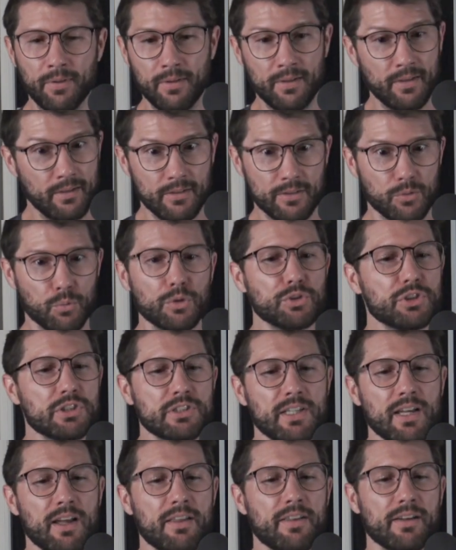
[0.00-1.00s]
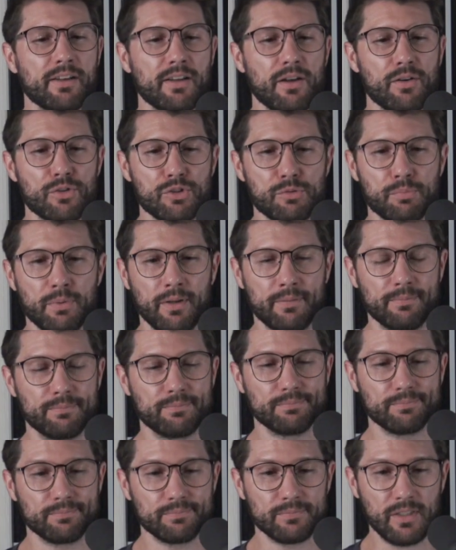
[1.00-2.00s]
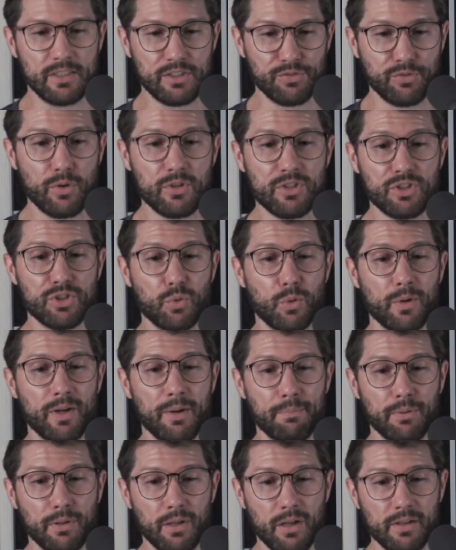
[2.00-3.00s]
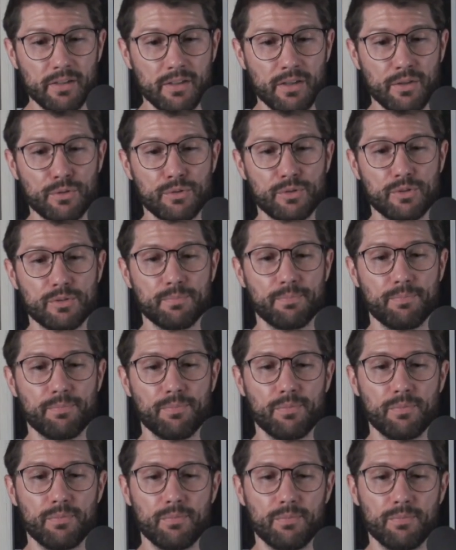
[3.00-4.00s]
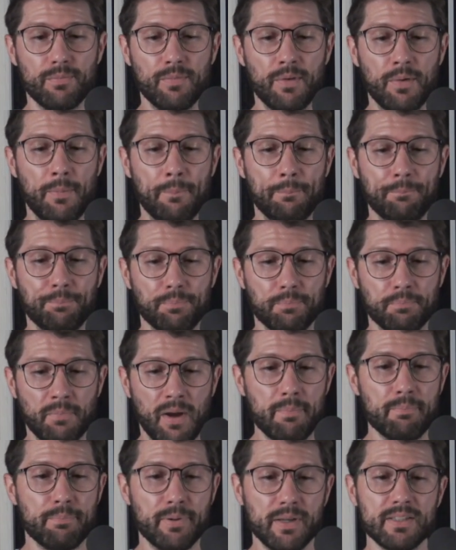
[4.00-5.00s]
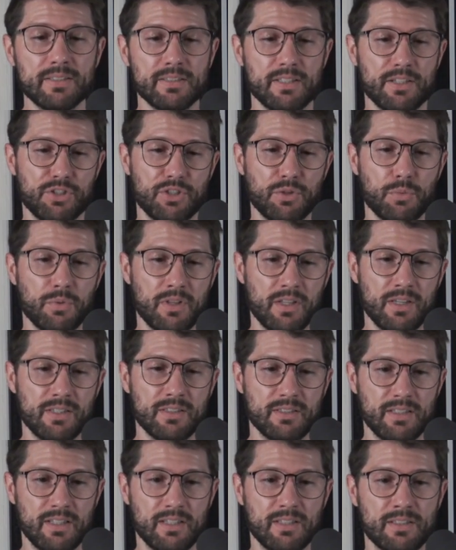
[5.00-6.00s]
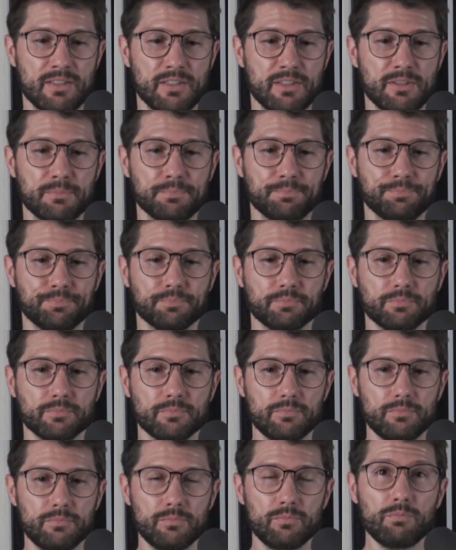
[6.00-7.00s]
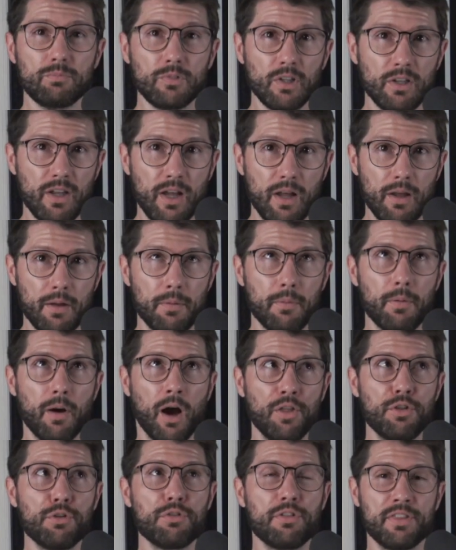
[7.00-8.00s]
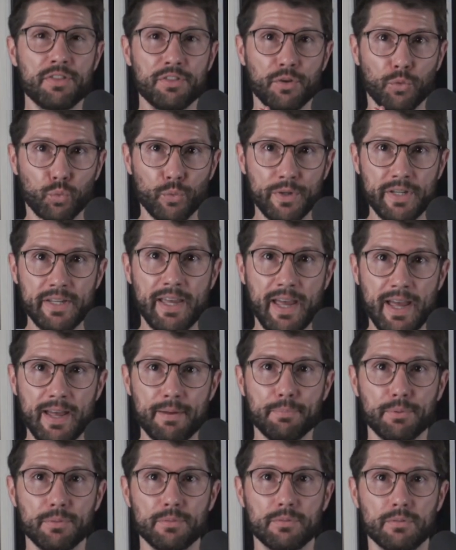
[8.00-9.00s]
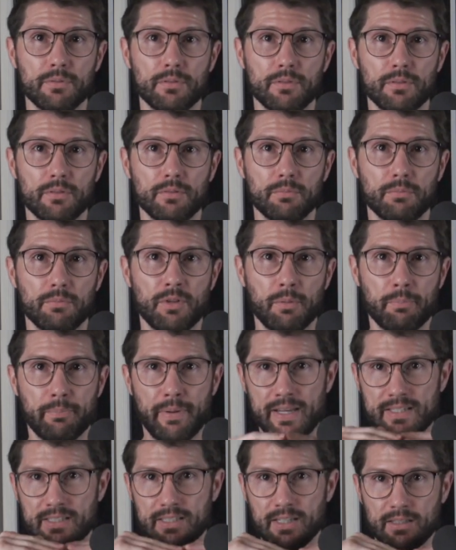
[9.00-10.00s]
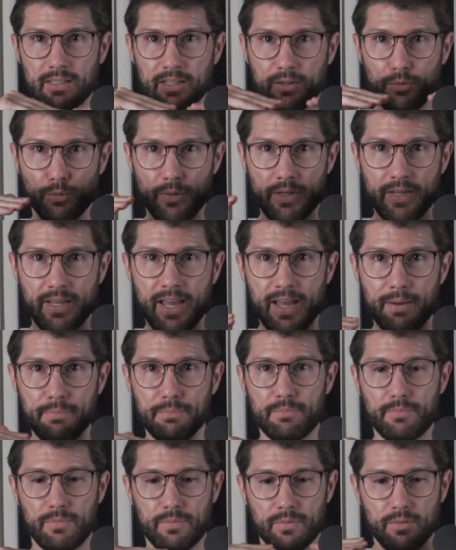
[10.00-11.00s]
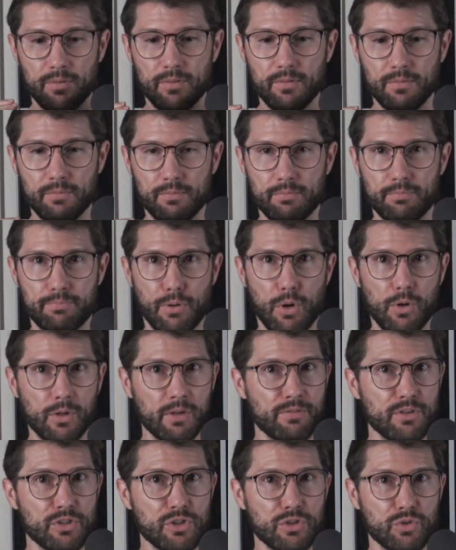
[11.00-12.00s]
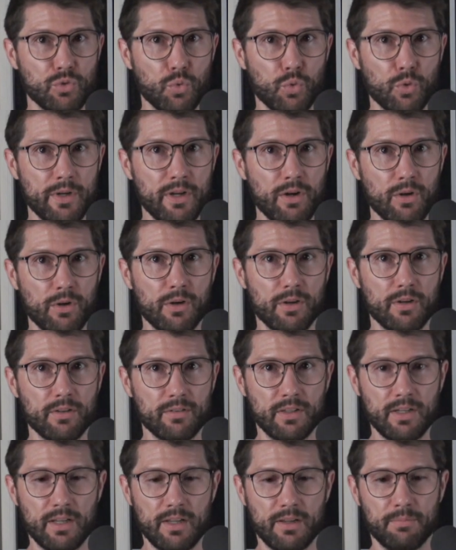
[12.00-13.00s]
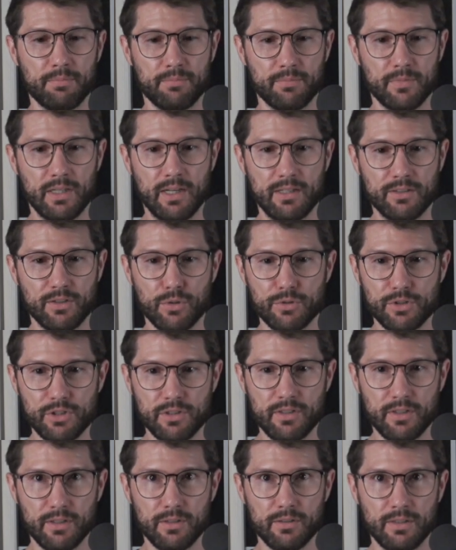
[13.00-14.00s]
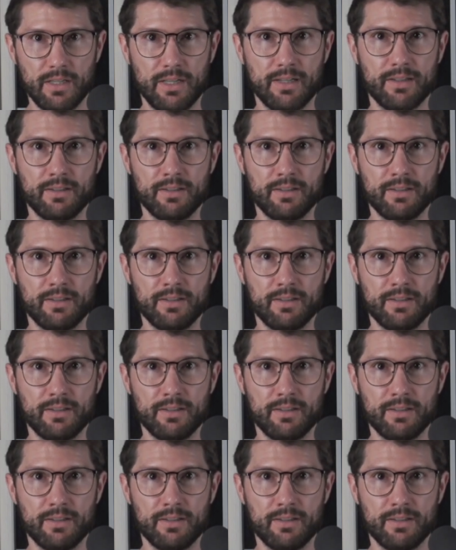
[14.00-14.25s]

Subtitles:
We'll just see how that goes. But as far as story and plot goes, my biggest issue with this is, other than the recap, the basic like recap part of the story arc that I told you there, like